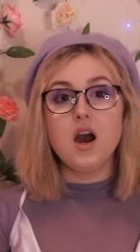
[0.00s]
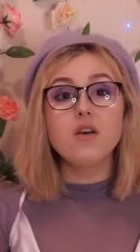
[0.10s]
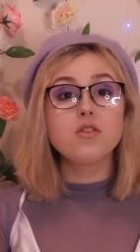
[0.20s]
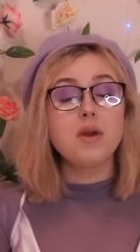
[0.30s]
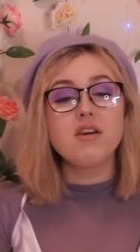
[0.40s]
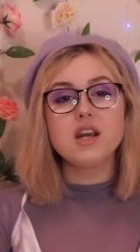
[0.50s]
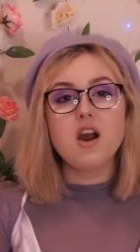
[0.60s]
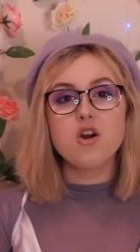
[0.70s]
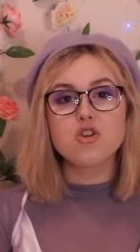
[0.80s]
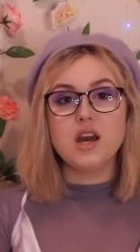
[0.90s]
After marrying
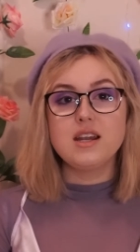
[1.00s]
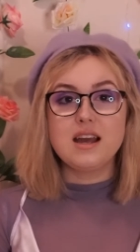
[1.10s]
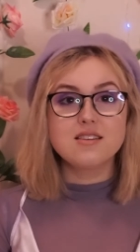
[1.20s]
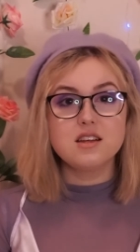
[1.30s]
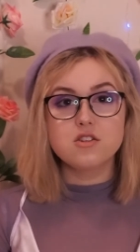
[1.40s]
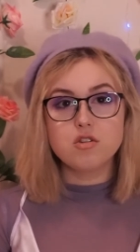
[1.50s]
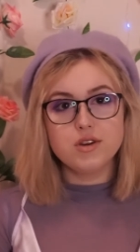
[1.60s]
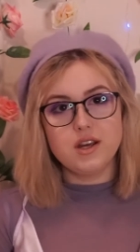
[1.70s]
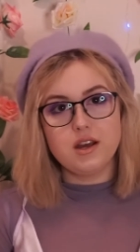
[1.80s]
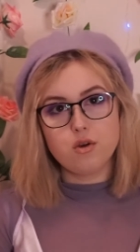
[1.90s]
RJ, Natalie's
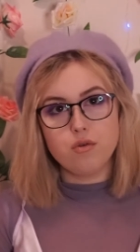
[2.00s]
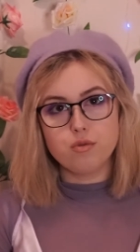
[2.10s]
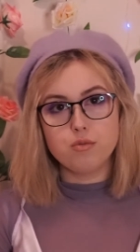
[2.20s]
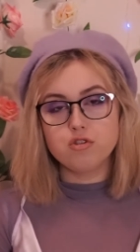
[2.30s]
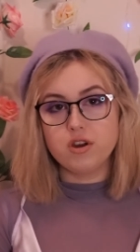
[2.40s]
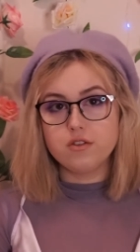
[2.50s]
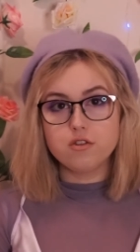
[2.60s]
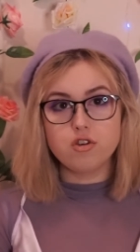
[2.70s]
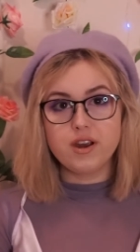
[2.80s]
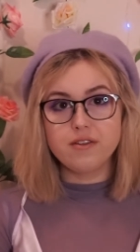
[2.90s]
career had gone from strength to
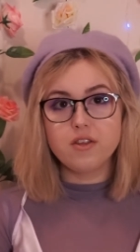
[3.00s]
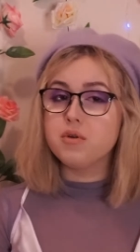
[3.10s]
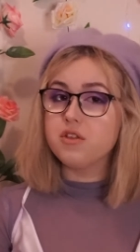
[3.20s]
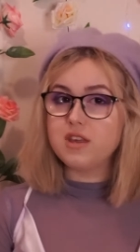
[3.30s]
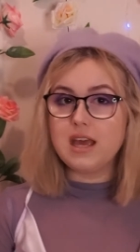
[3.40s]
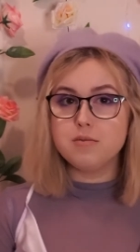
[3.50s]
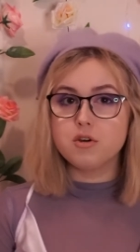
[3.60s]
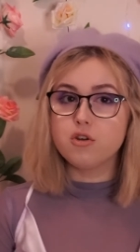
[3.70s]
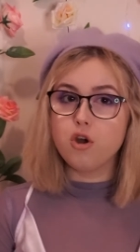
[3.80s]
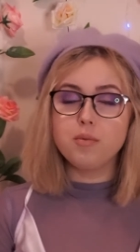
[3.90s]
strength, but the same
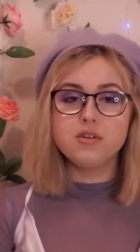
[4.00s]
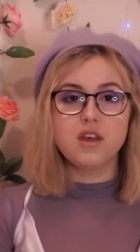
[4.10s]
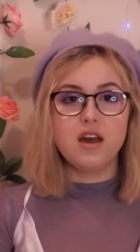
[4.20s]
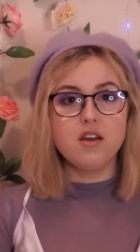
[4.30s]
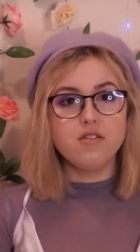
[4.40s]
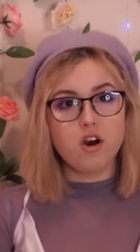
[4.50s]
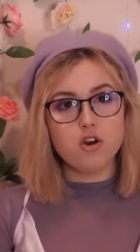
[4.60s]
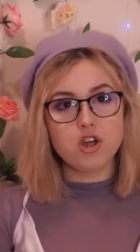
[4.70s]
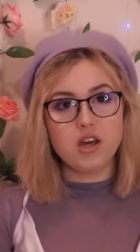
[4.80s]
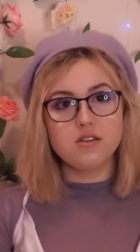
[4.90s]
could not be said of
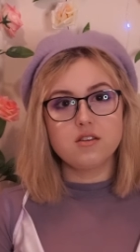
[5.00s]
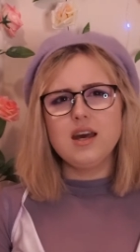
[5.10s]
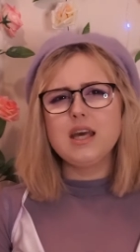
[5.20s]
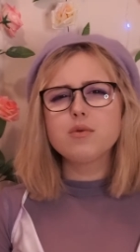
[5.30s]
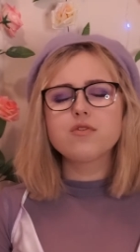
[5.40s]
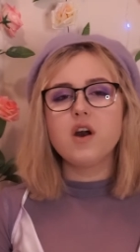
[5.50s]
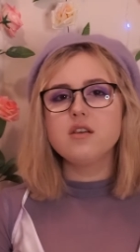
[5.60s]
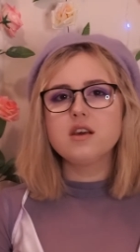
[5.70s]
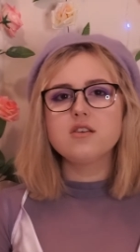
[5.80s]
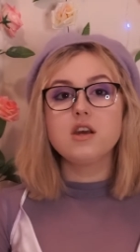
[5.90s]
RJ's. He was
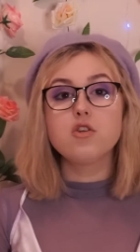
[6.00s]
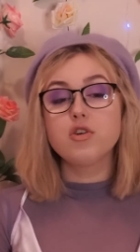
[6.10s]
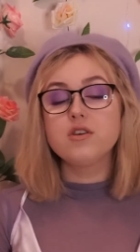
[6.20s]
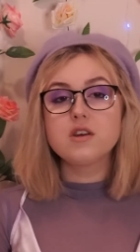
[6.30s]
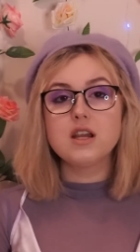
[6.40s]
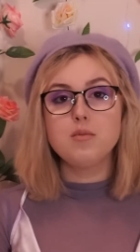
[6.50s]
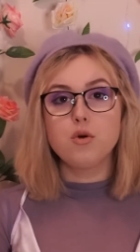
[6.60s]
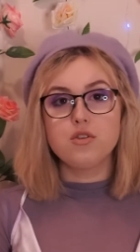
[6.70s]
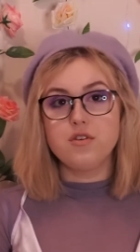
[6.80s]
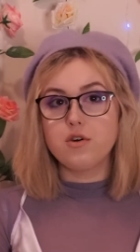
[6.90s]
finding it increasingly
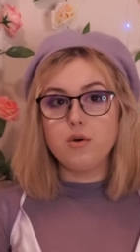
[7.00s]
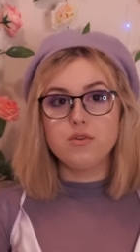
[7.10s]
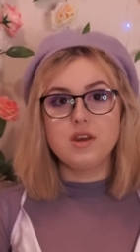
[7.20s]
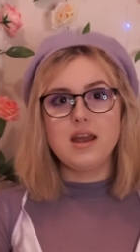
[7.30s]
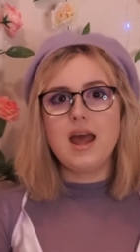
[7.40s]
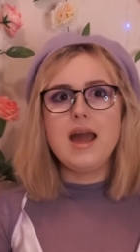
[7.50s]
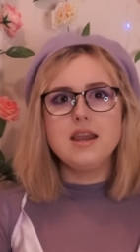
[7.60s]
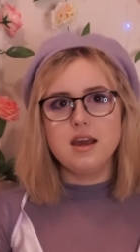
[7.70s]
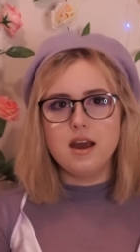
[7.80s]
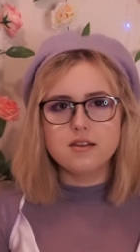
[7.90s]
more difficult to get
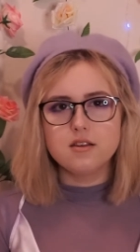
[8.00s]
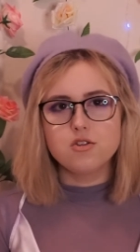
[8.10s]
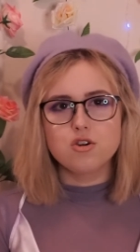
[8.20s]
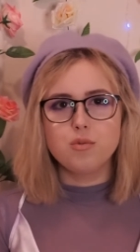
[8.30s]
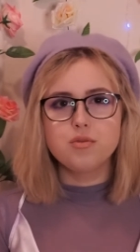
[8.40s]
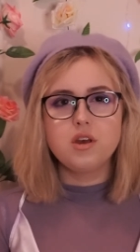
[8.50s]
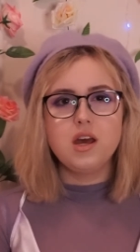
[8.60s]
any acting jobs,